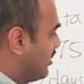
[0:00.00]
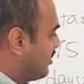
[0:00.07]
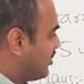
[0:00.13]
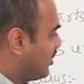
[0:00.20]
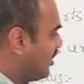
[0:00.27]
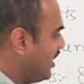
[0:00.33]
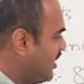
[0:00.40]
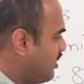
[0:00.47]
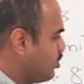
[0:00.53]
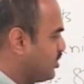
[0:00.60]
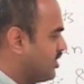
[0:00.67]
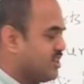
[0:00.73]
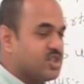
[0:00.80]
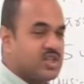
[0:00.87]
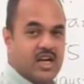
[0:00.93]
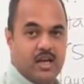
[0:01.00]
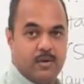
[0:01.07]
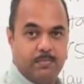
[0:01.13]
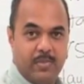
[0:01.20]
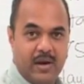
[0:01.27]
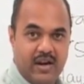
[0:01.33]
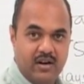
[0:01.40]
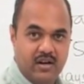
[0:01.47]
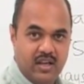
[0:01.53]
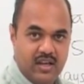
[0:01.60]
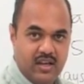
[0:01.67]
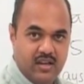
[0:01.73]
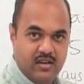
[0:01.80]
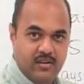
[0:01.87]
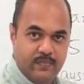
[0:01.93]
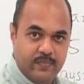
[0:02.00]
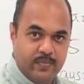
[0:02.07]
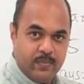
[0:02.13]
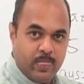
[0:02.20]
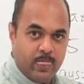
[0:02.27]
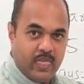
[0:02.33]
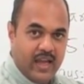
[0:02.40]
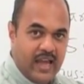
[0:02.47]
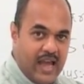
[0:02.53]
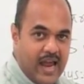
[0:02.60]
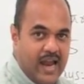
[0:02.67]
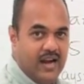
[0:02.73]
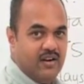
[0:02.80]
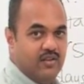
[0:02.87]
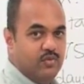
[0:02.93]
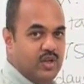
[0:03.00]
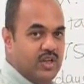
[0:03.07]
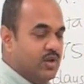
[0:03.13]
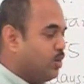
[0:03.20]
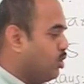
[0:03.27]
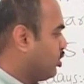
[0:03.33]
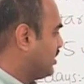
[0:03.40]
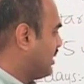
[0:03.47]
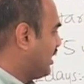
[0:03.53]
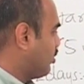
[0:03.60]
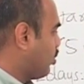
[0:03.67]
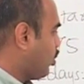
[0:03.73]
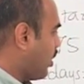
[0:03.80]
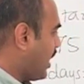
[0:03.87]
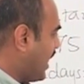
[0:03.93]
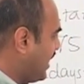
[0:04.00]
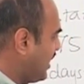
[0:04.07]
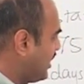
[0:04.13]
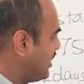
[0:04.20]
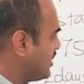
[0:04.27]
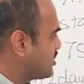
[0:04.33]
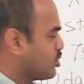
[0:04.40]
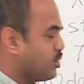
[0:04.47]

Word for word: 3 units are pending and we know that y is